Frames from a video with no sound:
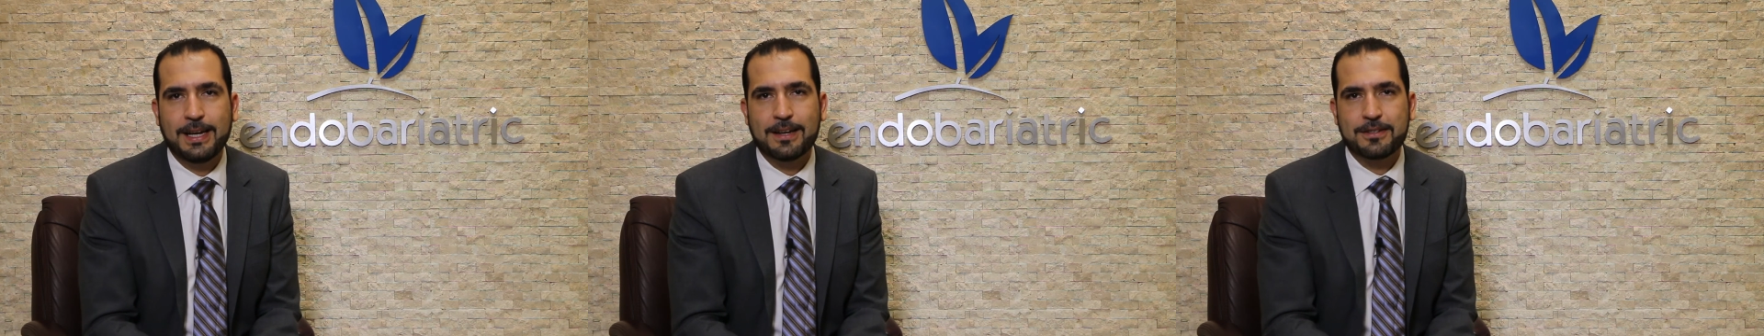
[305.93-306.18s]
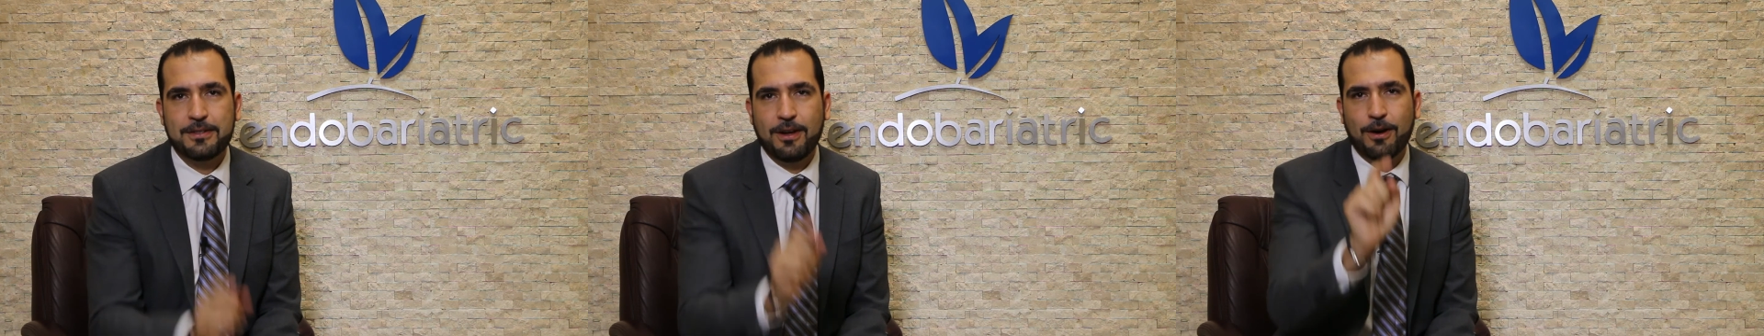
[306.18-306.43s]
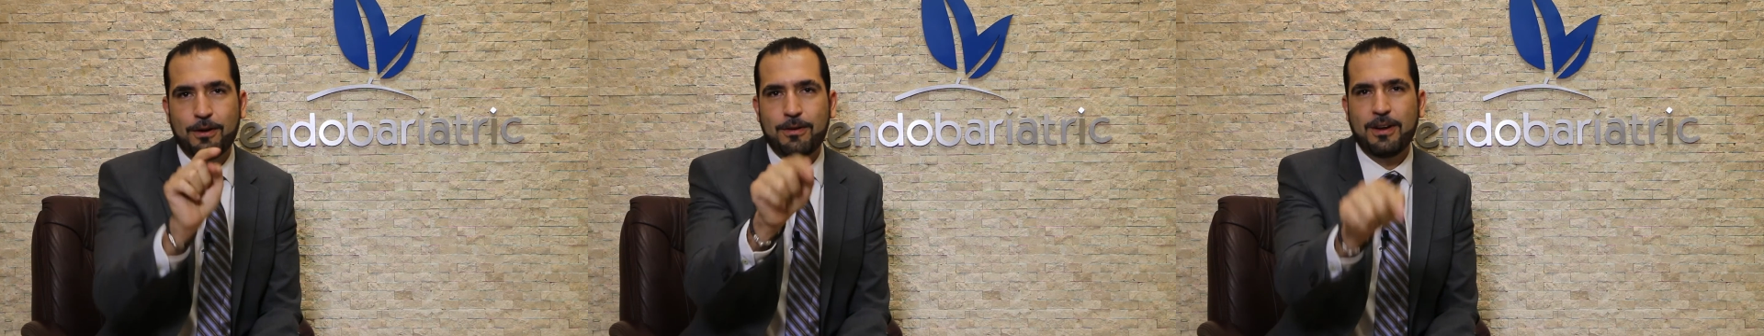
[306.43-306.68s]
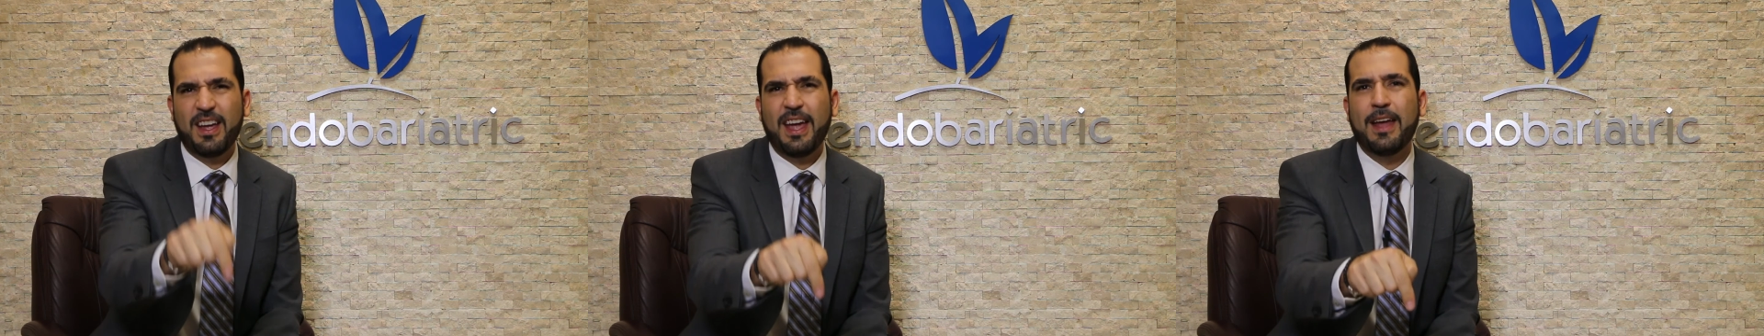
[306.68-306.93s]
Yes,
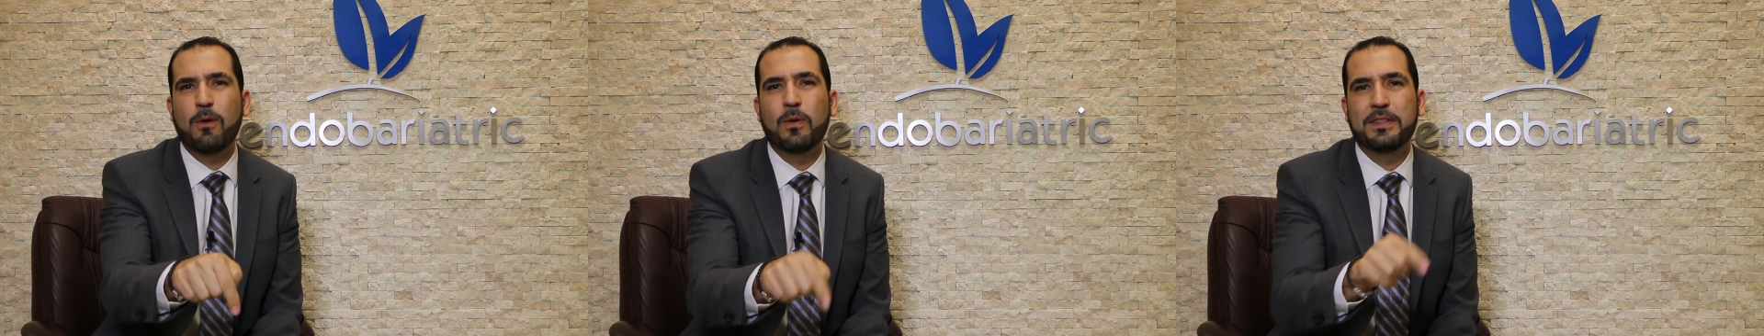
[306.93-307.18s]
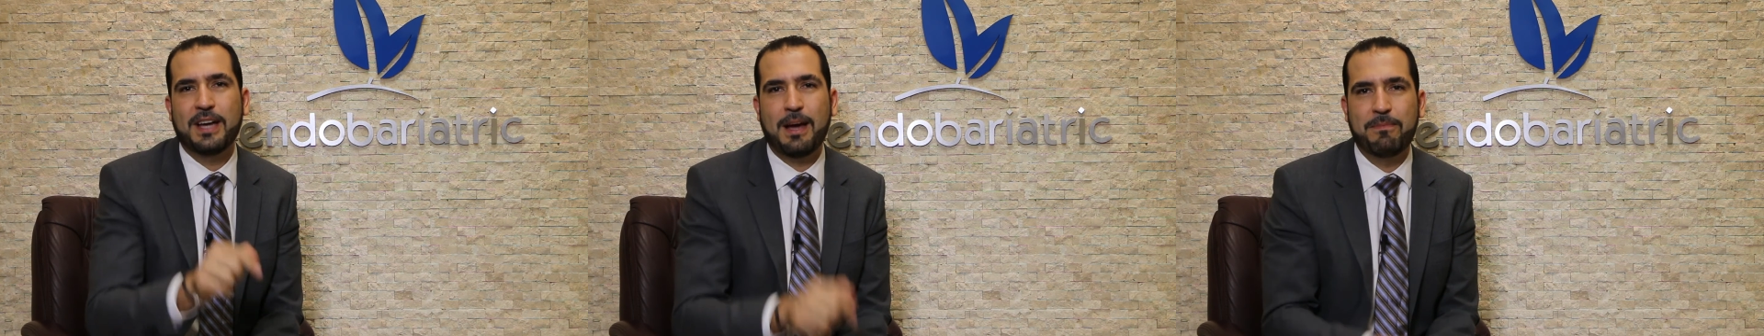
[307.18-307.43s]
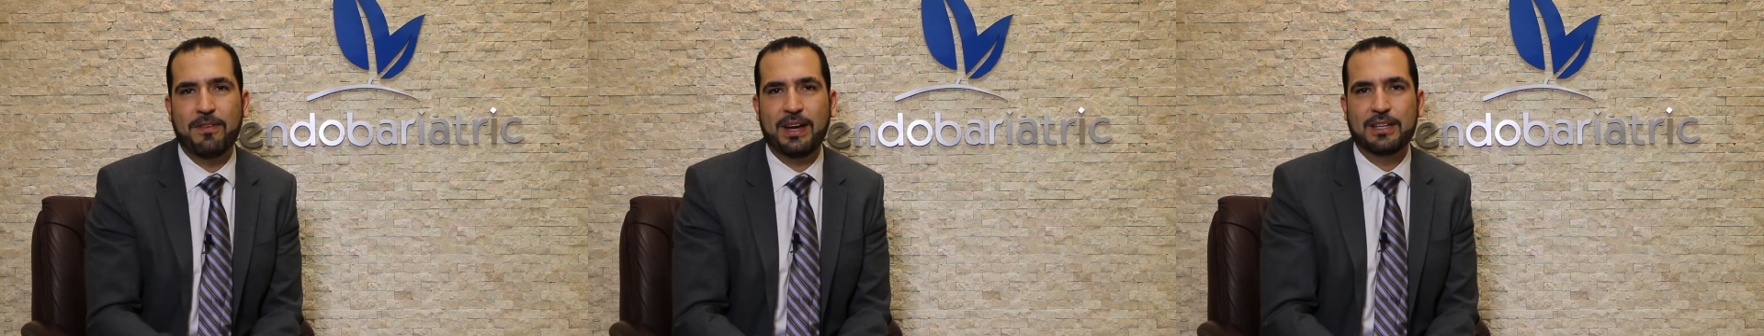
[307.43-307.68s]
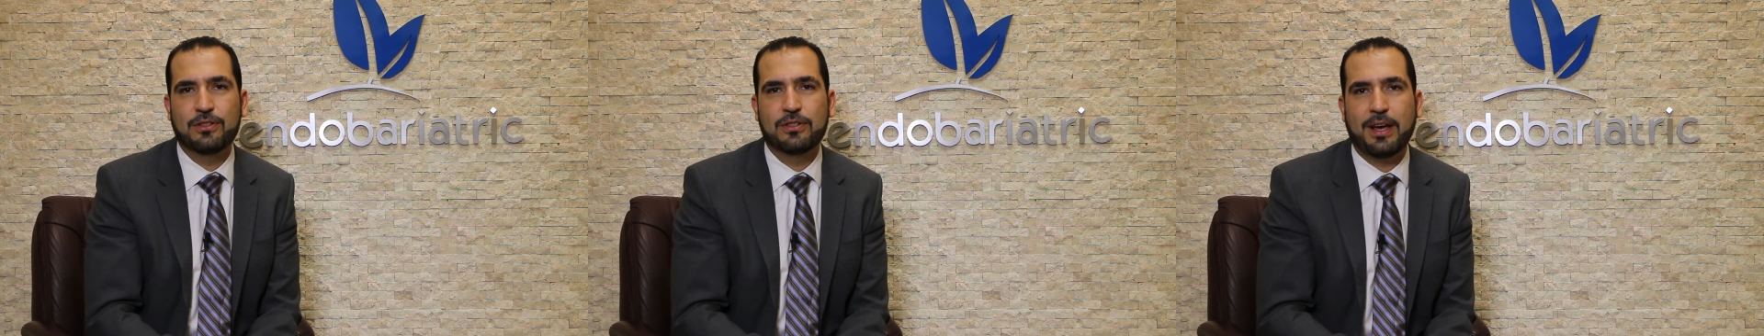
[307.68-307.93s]
no, and what type of
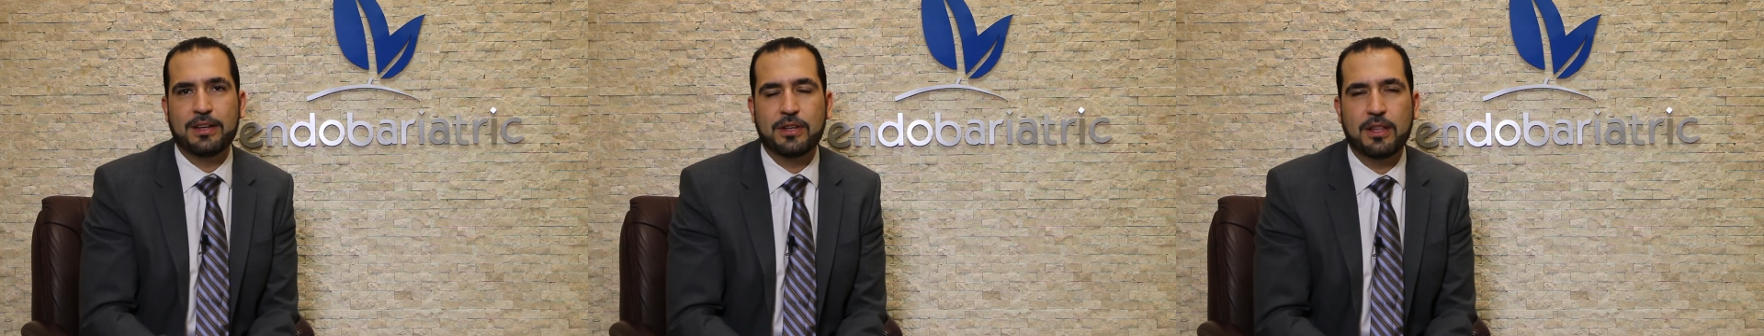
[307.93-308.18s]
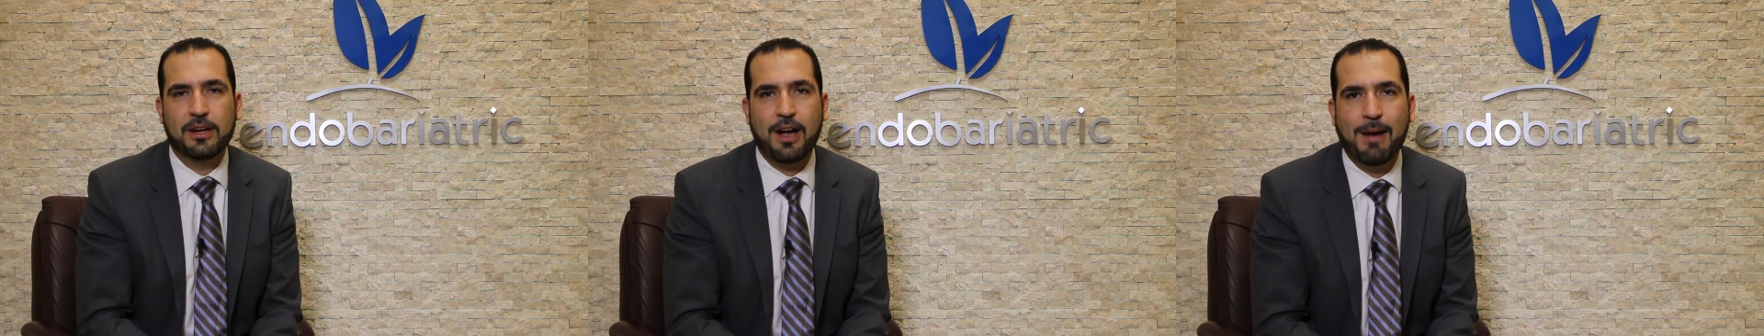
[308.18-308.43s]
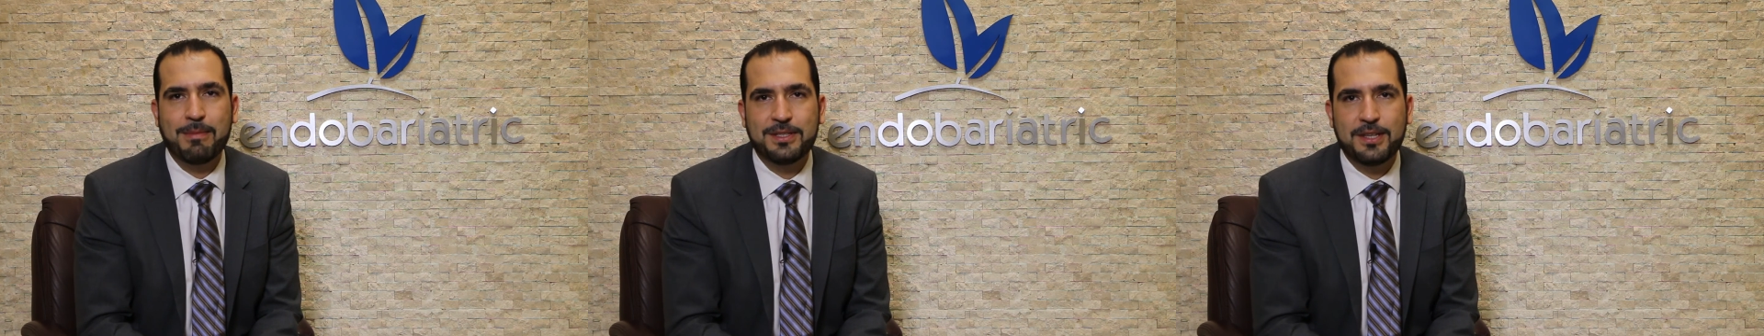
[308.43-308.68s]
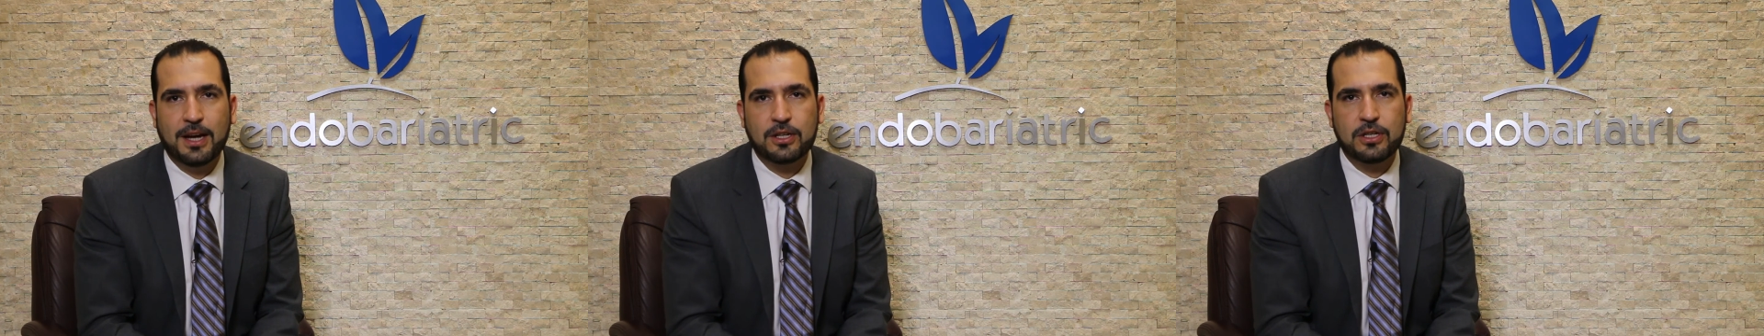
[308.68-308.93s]
exercise? On the comment
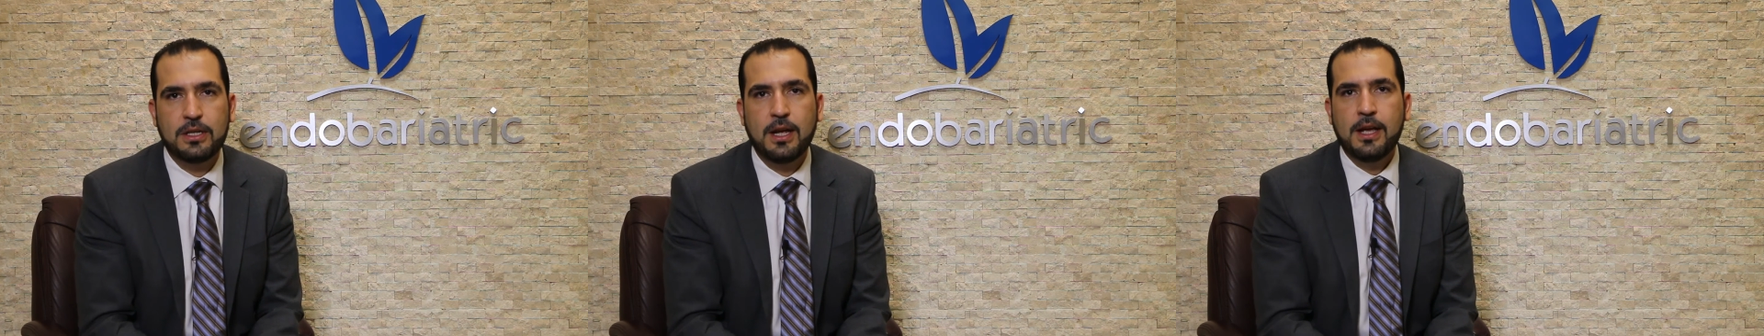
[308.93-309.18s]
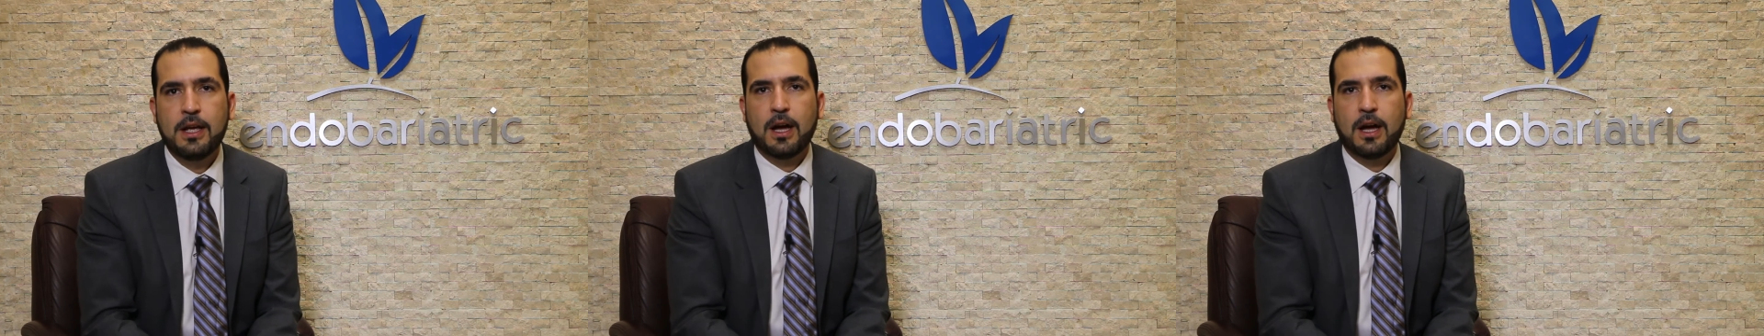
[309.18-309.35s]
section.